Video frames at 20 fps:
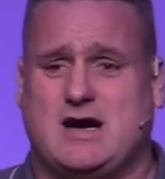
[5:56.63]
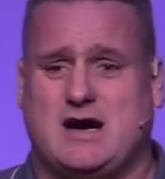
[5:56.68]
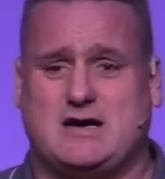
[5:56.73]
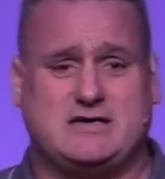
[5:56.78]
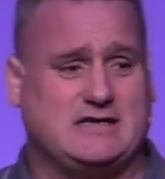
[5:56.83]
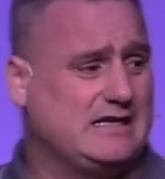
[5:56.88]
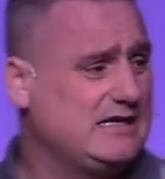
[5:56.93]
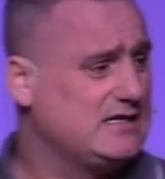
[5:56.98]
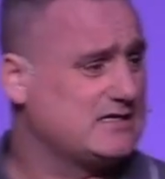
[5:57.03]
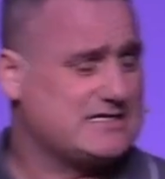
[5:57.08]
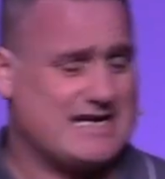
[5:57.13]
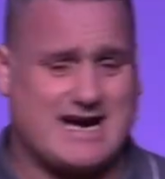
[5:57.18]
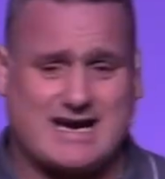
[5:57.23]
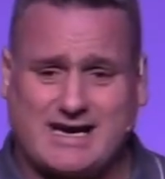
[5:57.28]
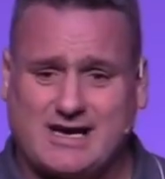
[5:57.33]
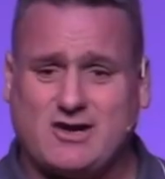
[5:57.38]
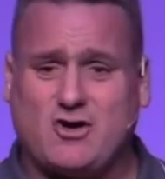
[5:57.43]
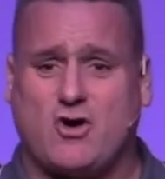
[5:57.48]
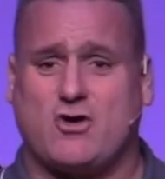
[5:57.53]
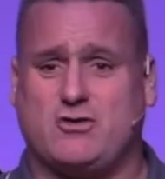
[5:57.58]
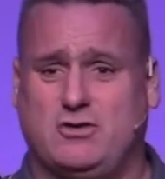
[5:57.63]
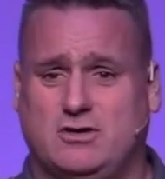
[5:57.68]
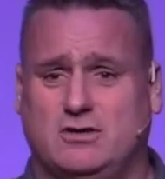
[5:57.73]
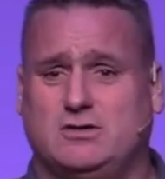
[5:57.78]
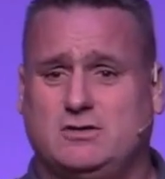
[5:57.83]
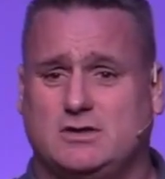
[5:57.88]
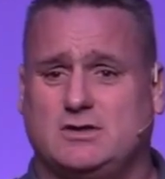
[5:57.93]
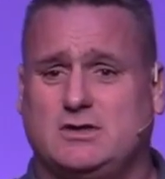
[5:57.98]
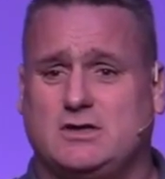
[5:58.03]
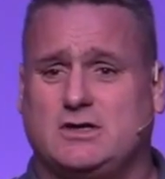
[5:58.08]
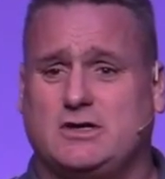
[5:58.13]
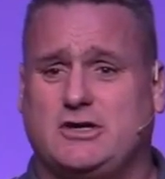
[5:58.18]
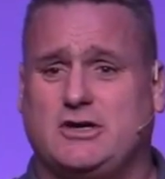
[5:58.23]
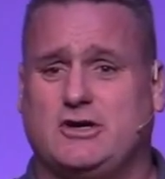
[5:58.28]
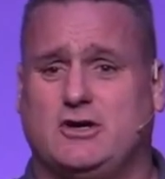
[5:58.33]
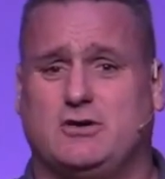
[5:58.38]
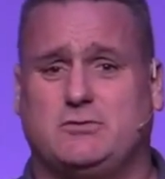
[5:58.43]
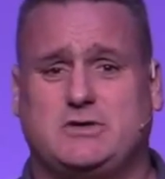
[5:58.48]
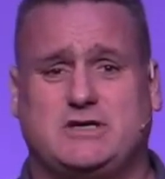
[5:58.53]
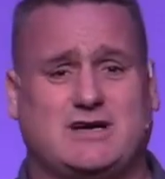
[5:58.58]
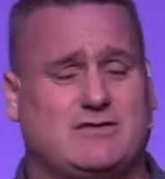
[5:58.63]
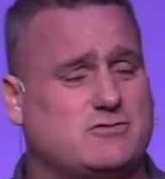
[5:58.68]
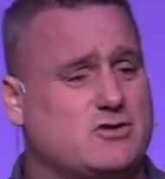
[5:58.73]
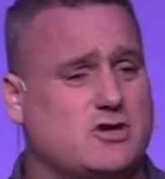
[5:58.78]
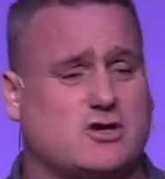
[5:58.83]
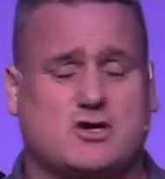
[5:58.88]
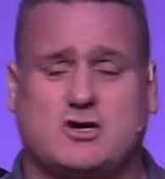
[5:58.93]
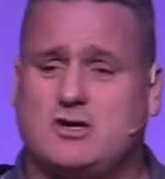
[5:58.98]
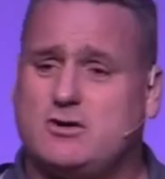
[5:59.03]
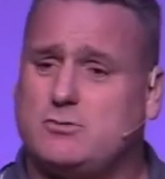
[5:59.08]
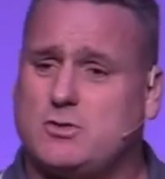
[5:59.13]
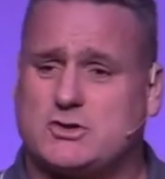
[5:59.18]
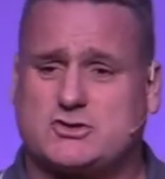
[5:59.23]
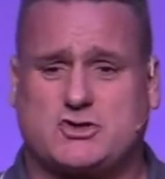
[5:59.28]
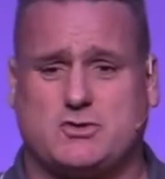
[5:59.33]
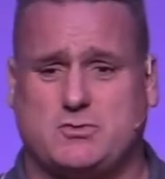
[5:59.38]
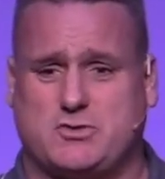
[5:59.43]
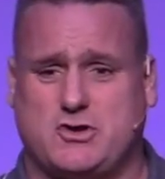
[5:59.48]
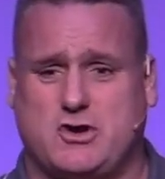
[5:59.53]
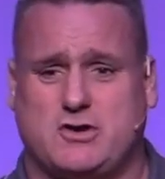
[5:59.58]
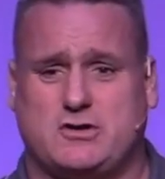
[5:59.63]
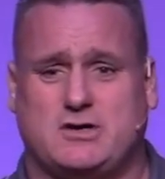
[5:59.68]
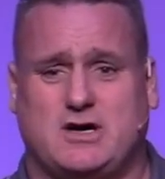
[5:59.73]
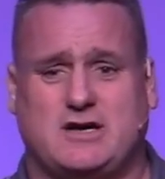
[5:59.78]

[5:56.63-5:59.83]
and Neil is hanging on, you know, he hadn't got a clue what's going on,